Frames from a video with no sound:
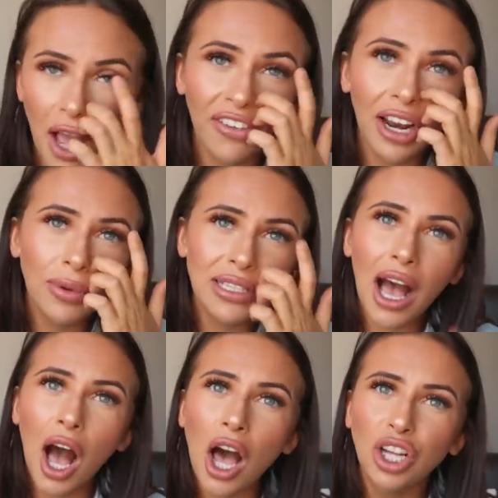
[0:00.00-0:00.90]
I feel like, was
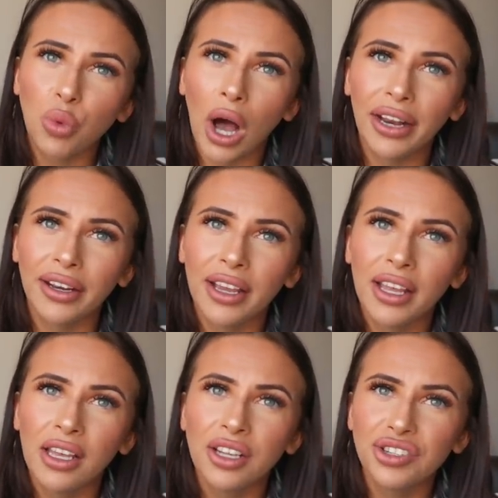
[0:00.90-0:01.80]
that a hard one?
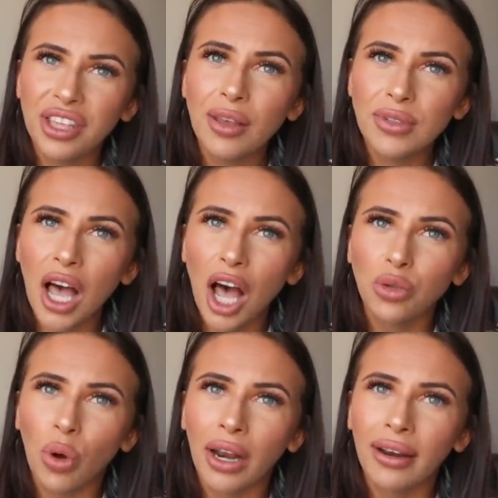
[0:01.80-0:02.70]
Do you think that was a
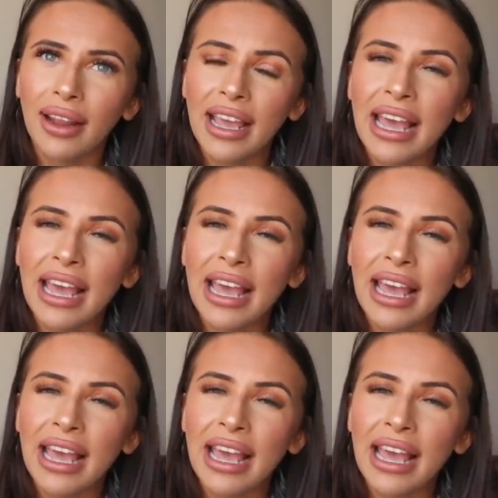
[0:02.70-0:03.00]
hard one?